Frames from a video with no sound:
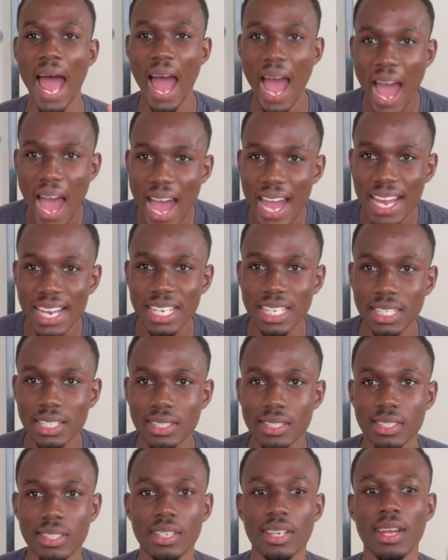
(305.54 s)

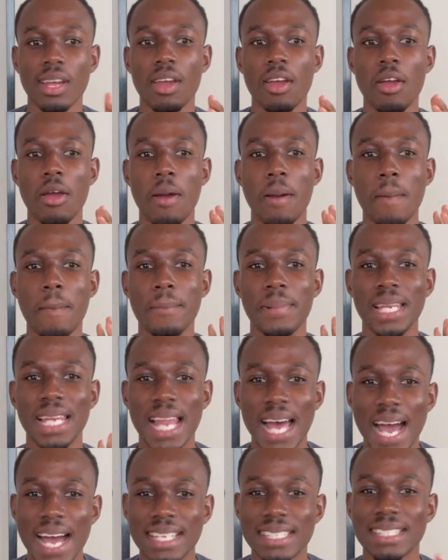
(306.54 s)
and
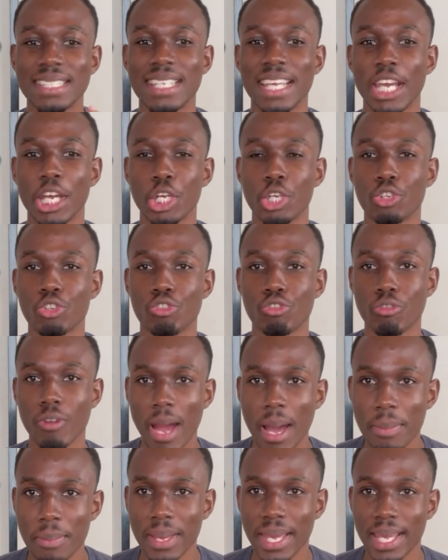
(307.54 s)
plastic
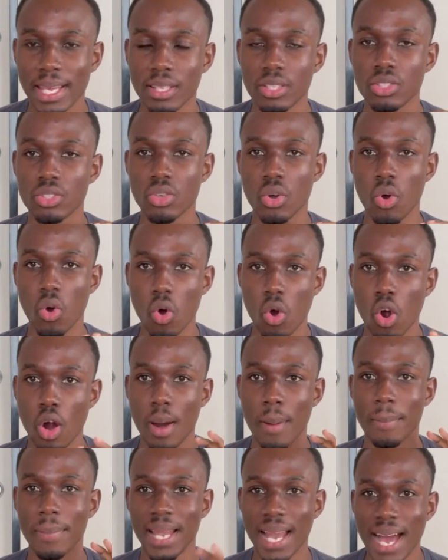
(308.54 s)
wrappings
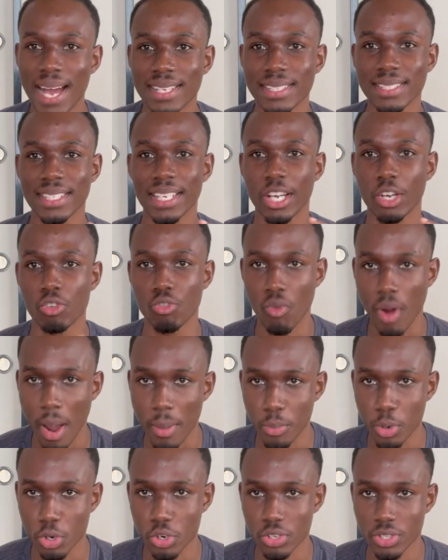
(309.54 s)
or plastic
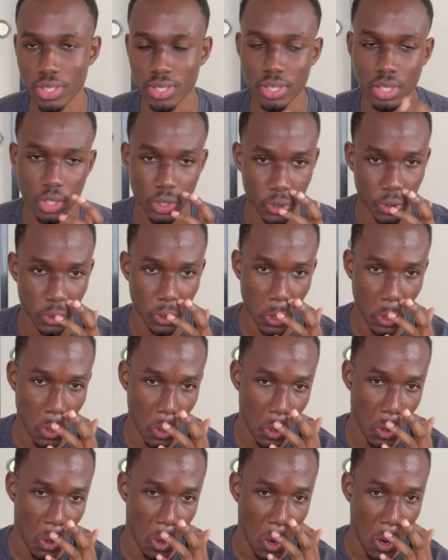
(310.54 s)
wrappers.
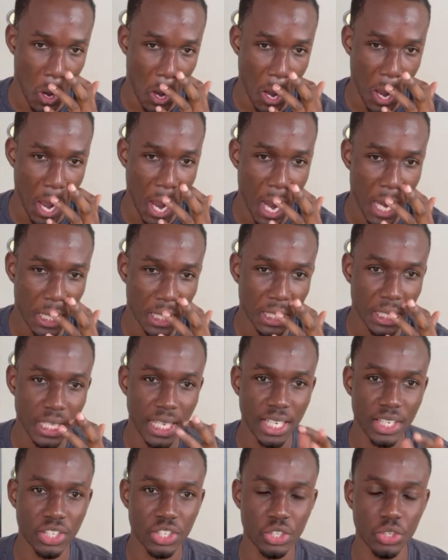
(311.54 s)
So
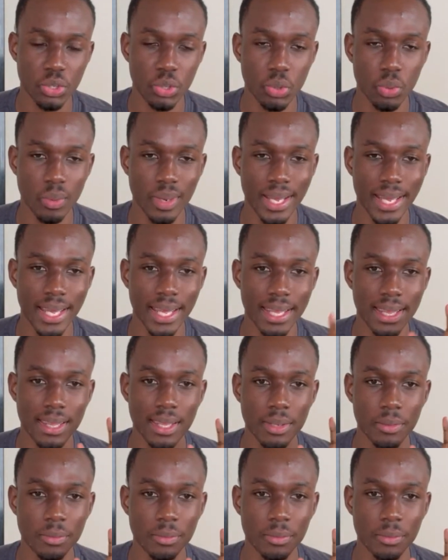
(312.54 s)
anything to do with